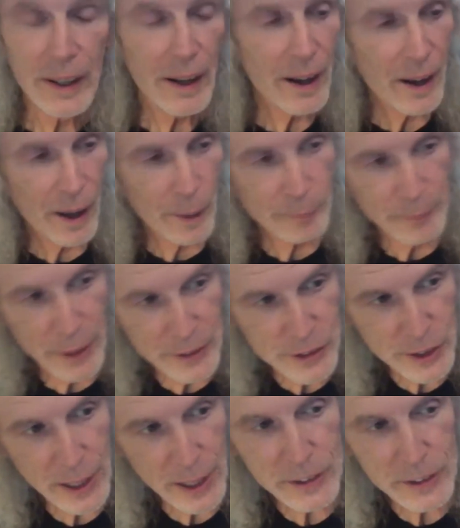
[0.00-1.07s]
and
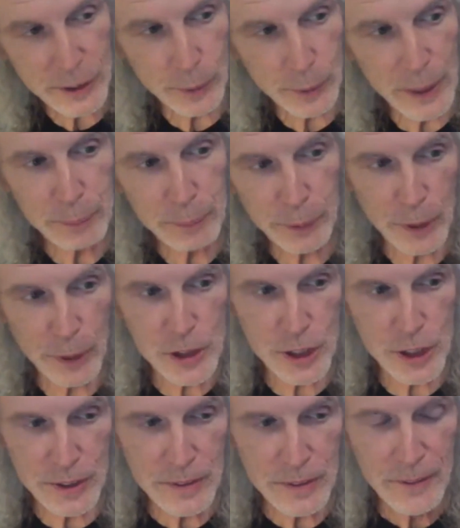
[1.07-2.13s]
so that's a great
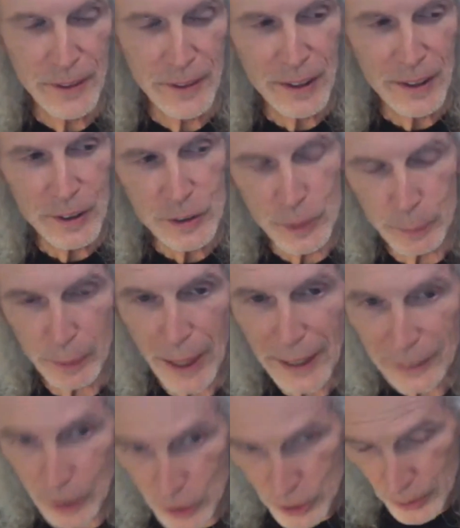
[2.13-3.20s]
progression to
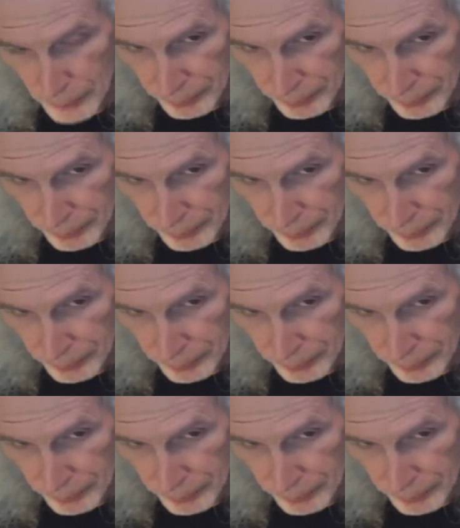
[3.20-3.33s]
practice.